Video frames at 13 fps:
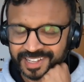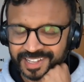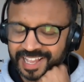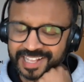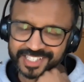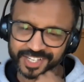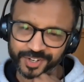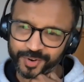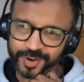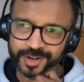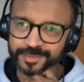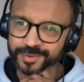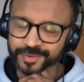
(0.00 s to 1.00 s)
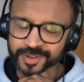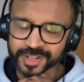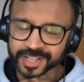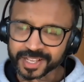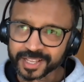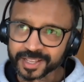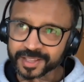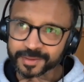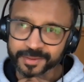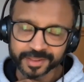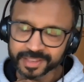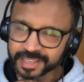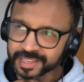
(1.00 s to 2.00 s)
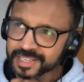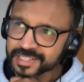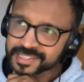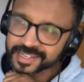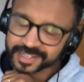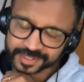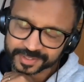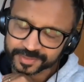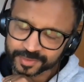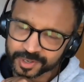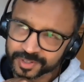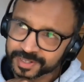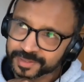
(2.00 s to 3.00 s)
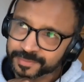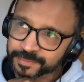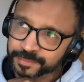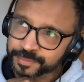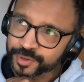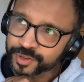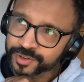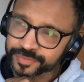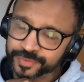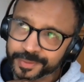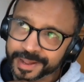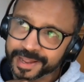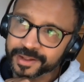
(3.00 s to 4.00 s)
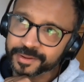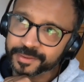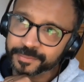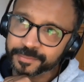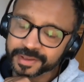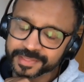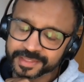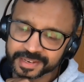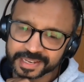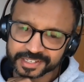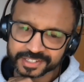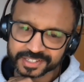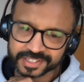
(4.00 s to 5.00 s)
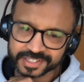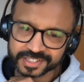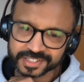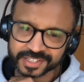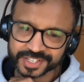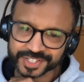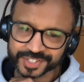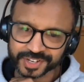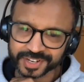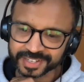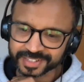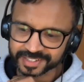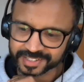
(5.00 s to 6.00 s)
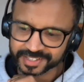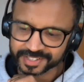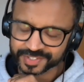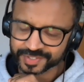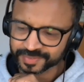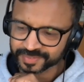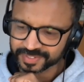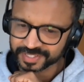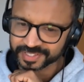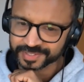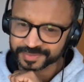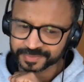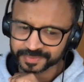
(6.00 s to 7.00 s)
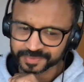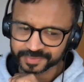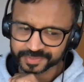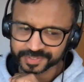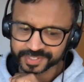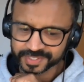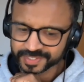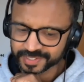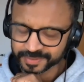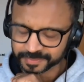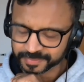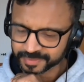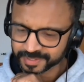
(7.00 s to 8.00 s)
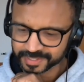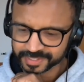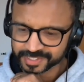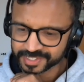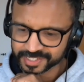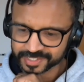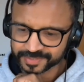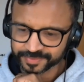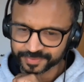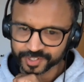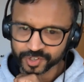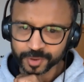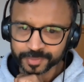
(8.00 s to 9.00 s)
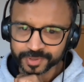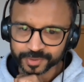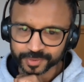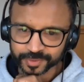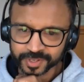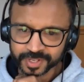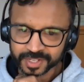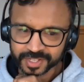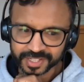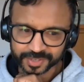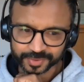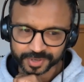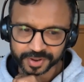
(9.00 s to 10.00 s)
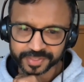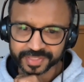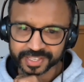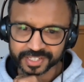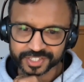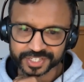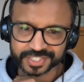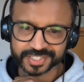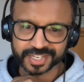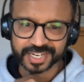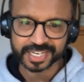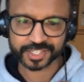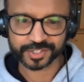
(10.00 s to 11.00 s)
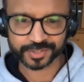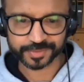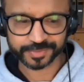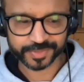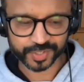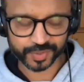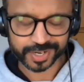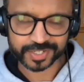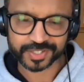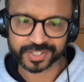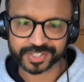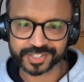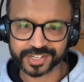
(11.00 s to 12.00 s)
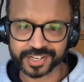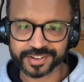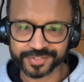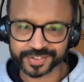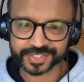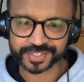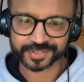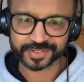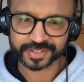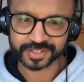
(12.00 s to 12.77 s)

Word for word: That's incredible. Isn't it, Roland, beautiful how Mother Nature's designed this this system? It's just phenomenal. Like, we're only just starting to scratch the surface